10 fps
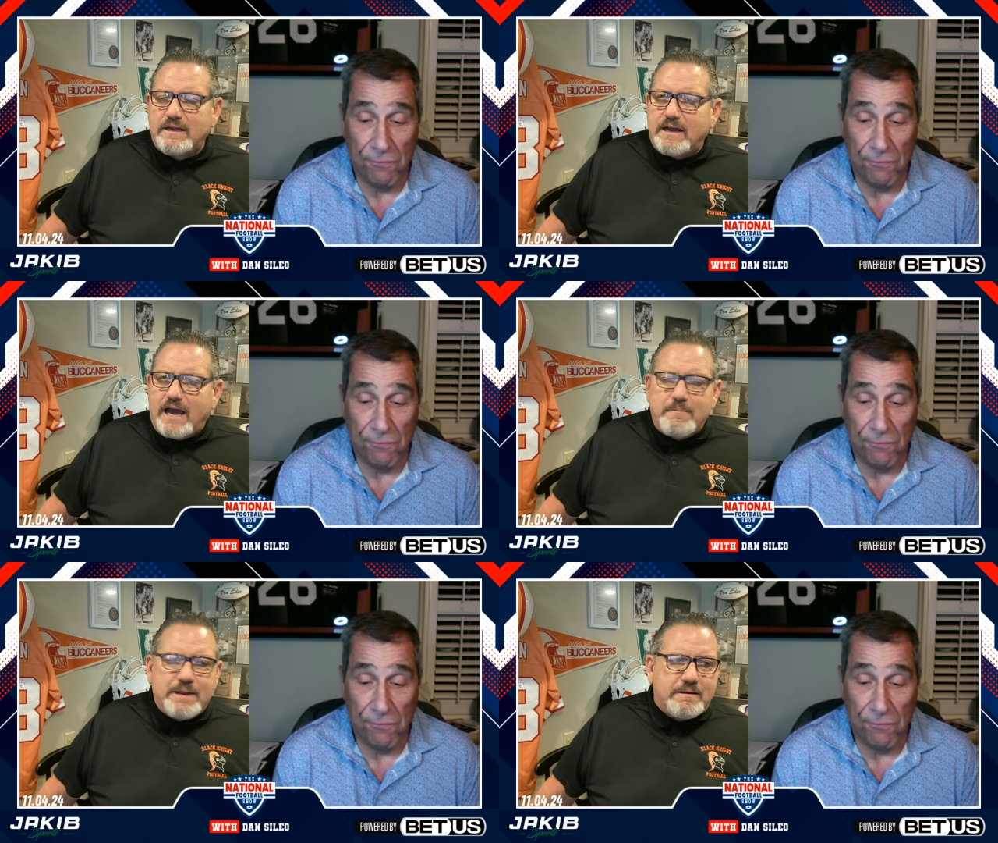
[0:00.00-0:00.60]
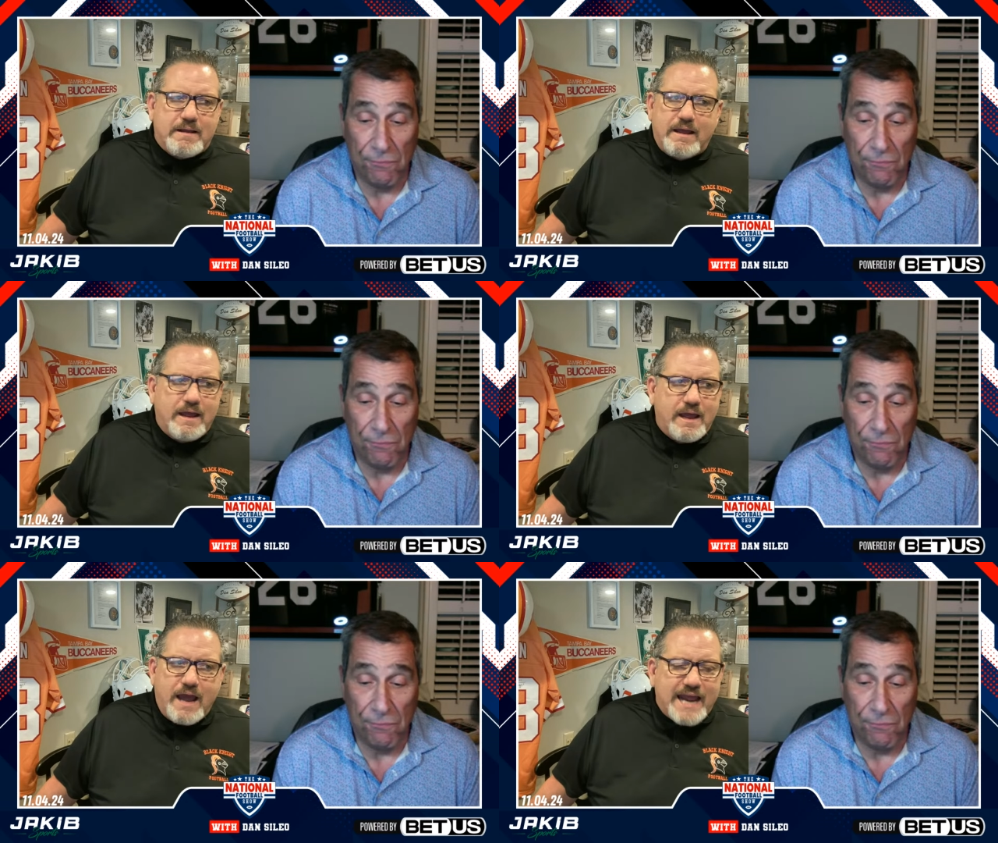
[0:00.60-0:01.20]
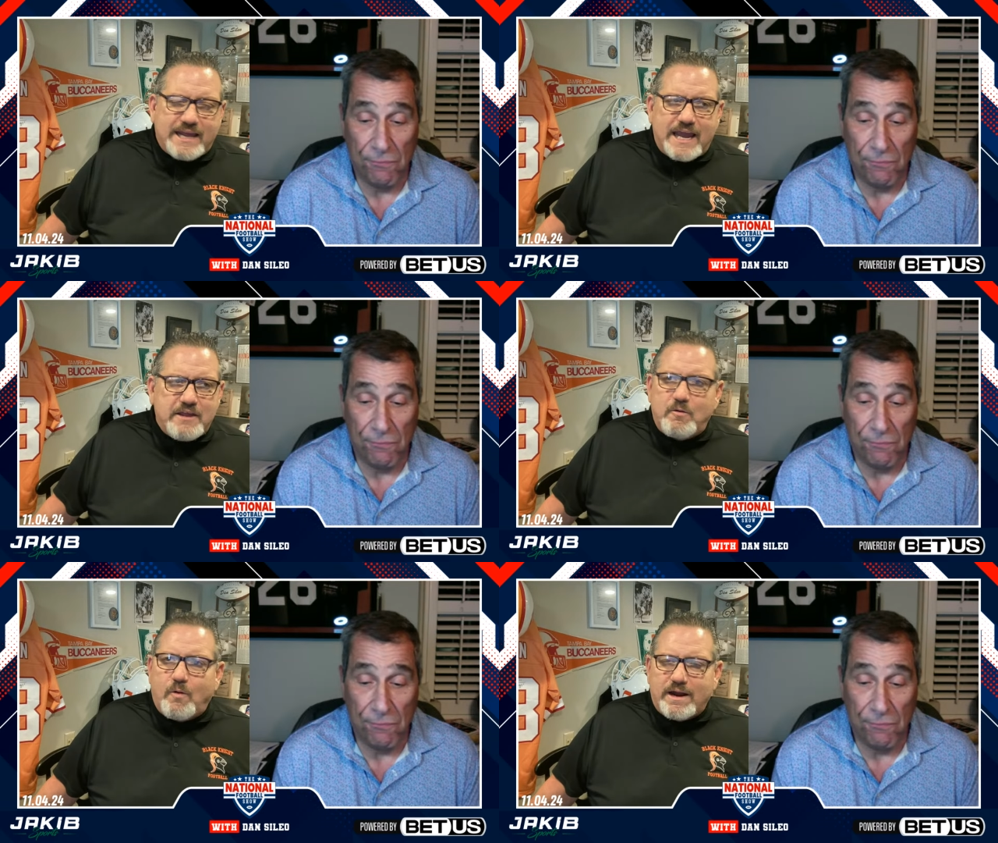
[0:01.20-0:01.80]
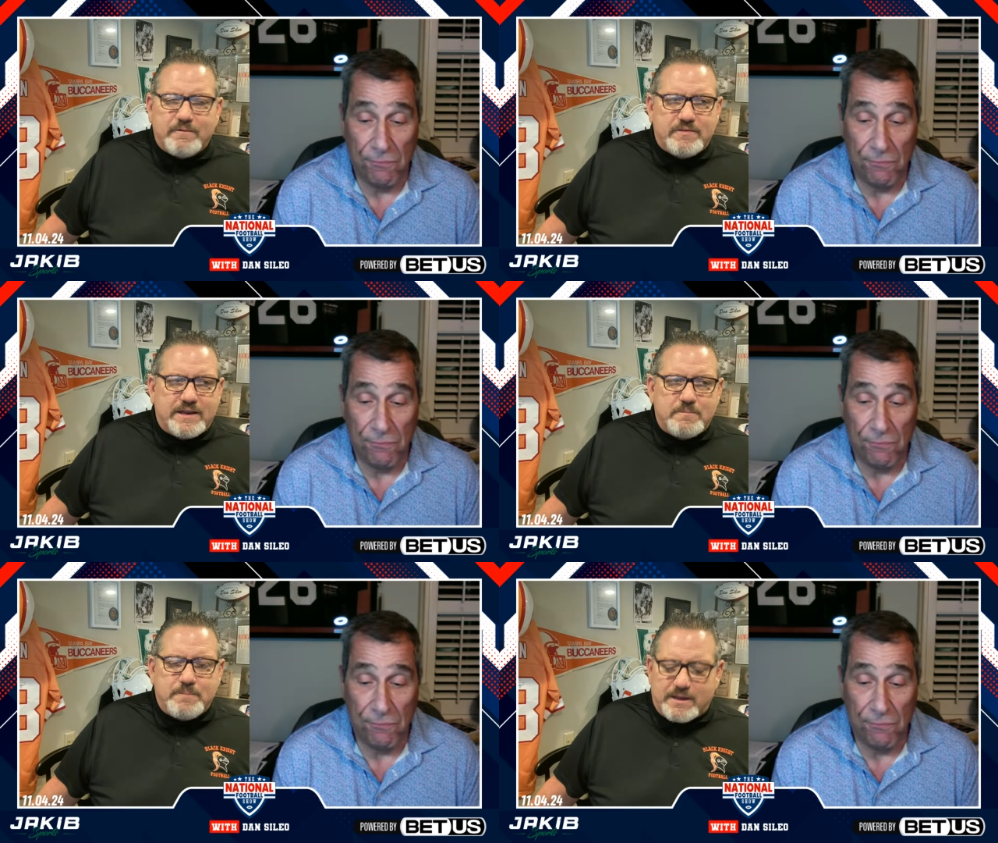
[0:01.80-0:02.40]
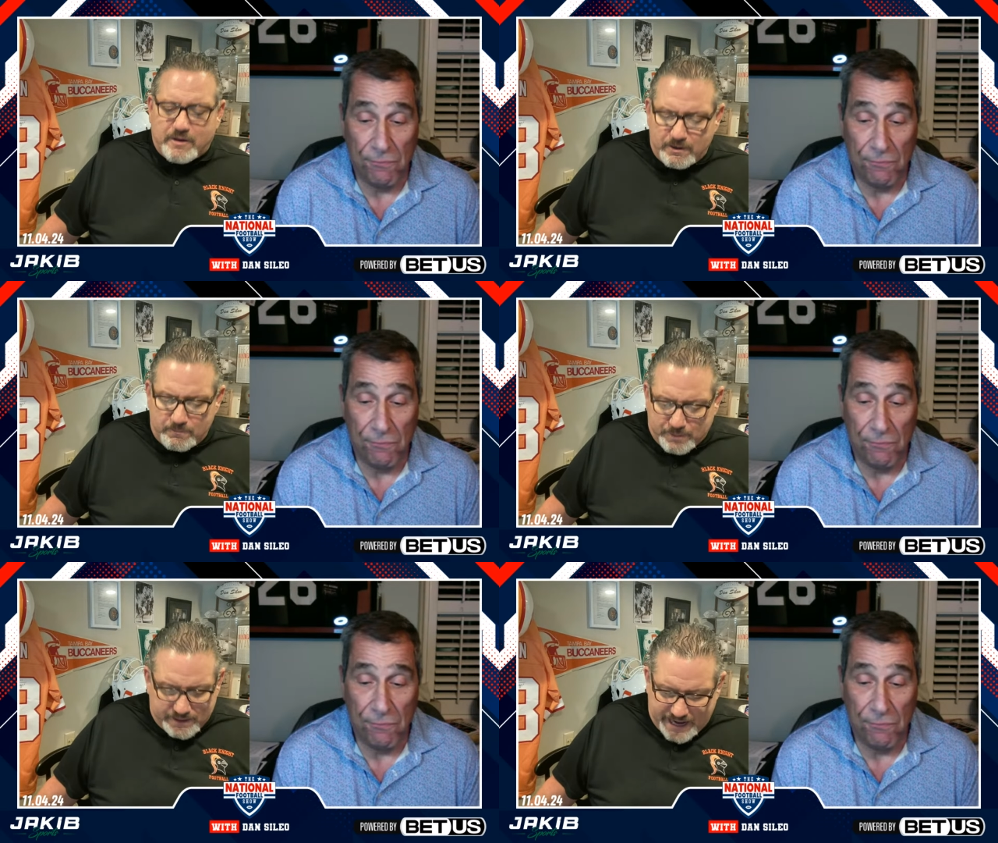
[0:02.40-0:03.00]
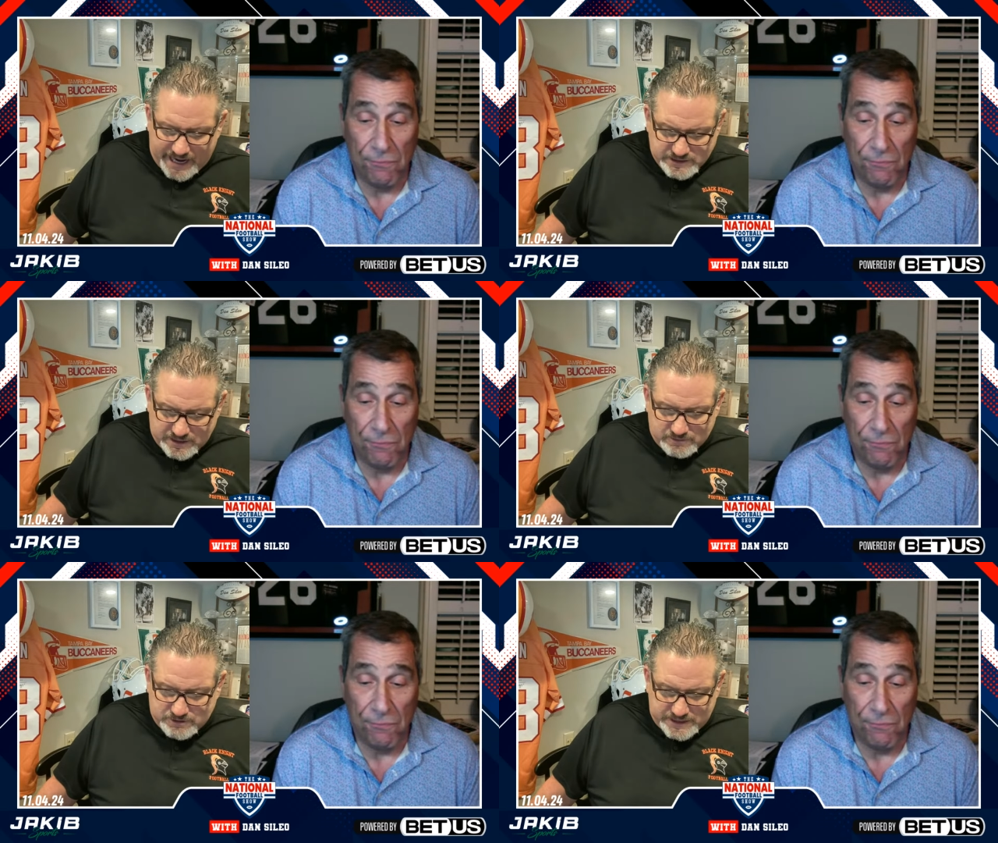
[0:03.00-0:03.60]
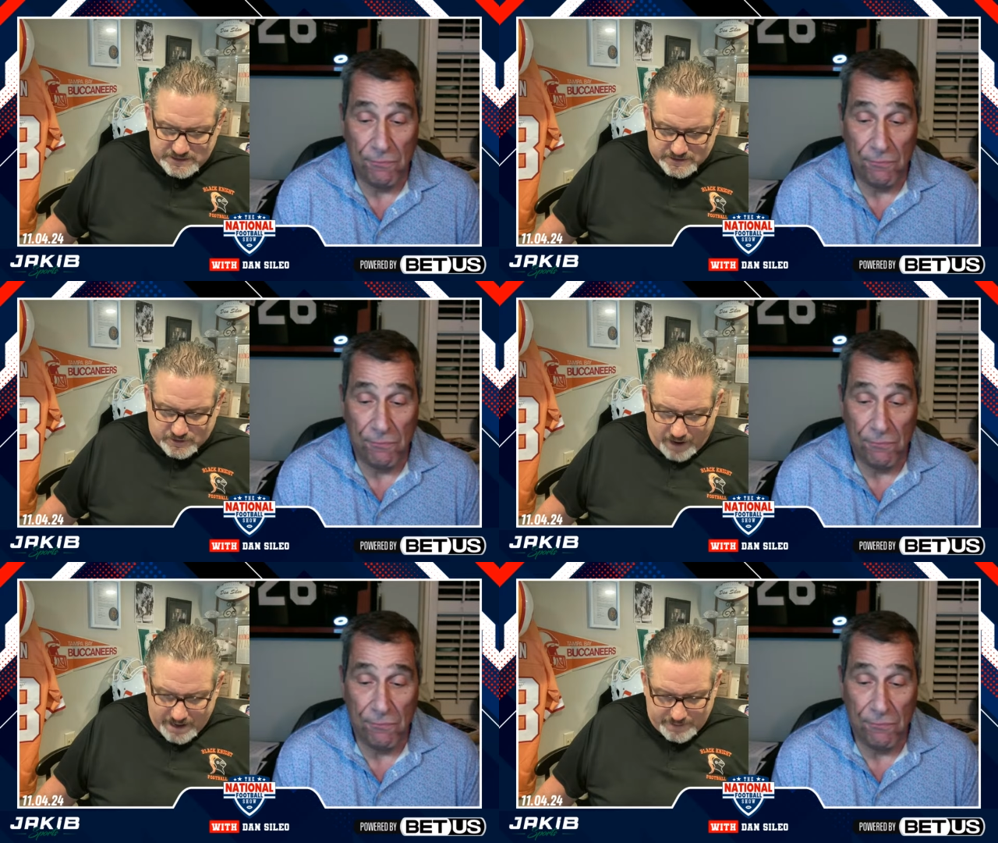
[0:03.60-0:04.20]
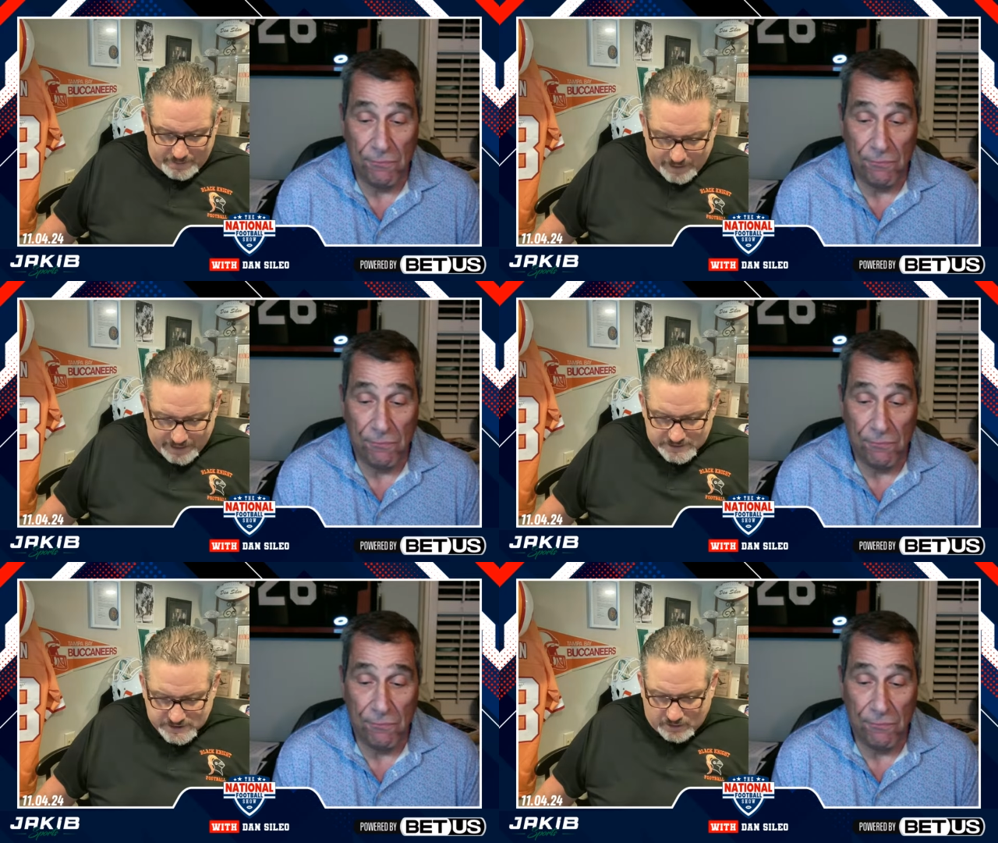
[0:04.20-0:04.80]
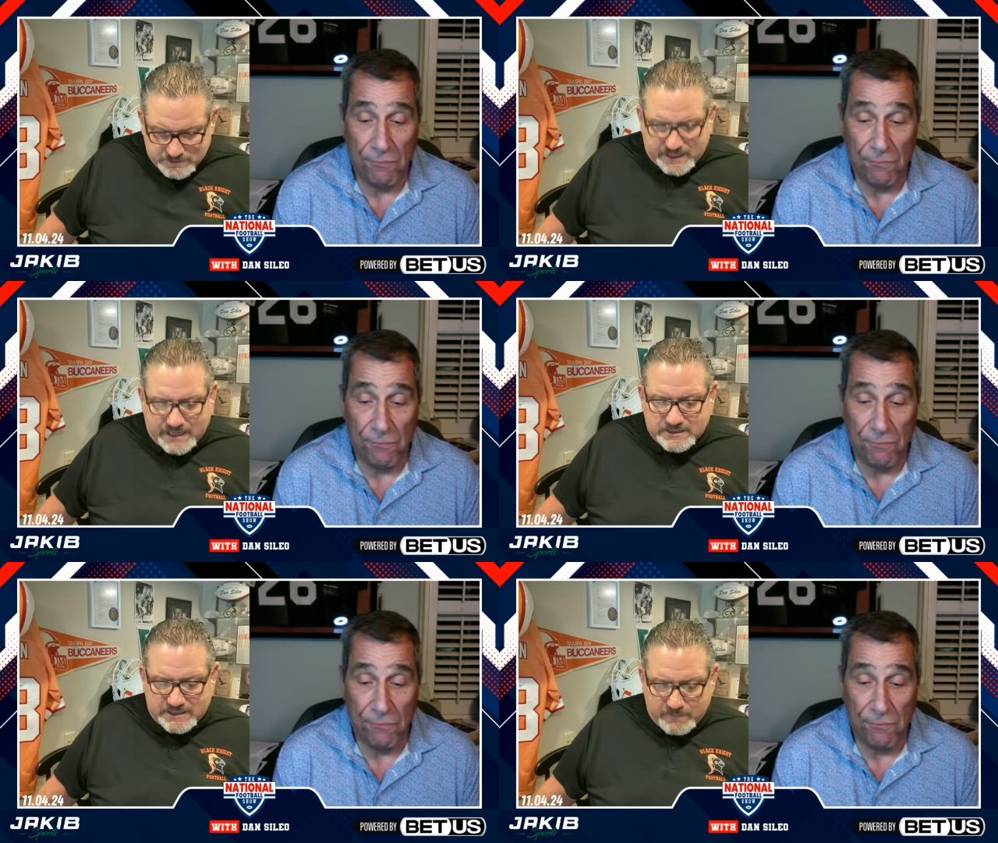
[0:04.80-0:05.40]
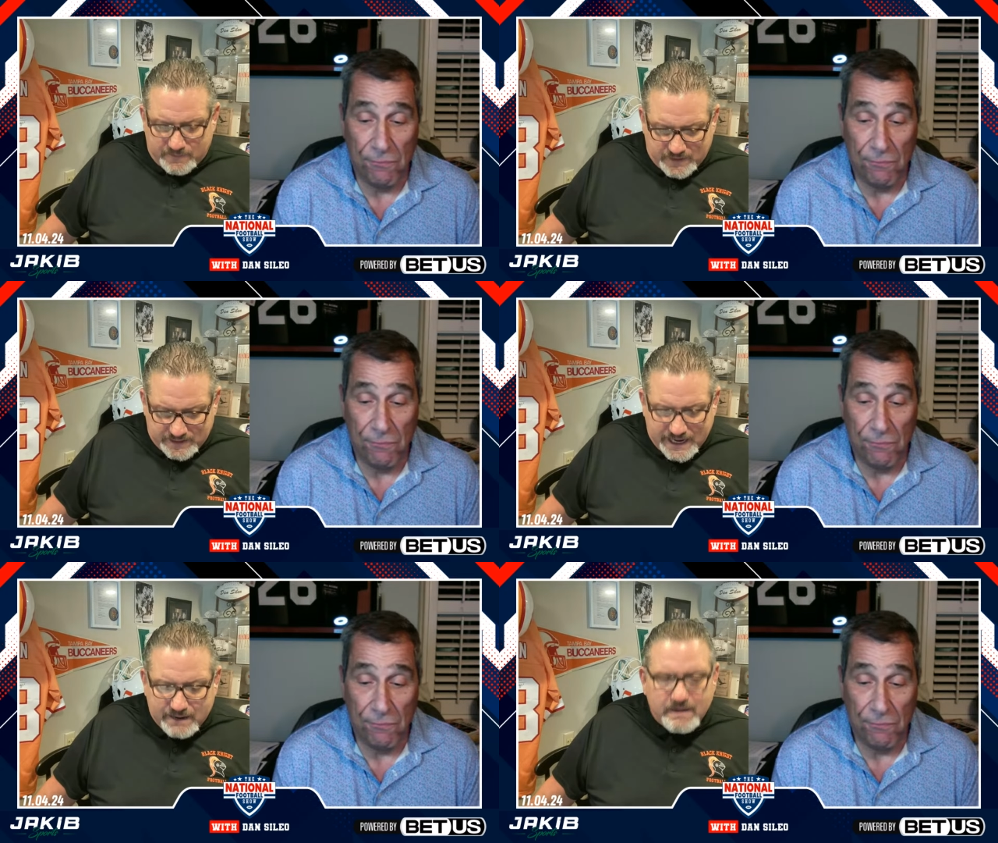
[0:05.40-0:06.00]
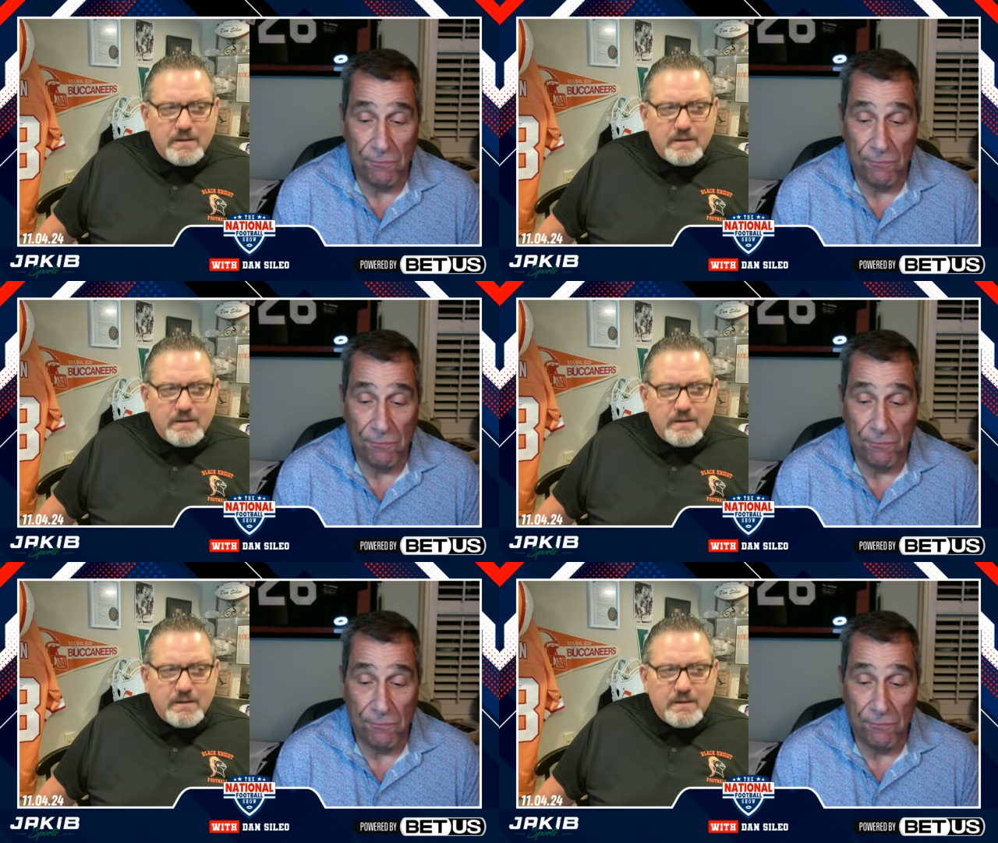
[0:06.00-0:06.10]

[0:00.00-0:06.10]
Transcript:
Speaker 1: I mean, I get you want everything to be good, but Angelo, Jesus criminy, man, this goes against everything that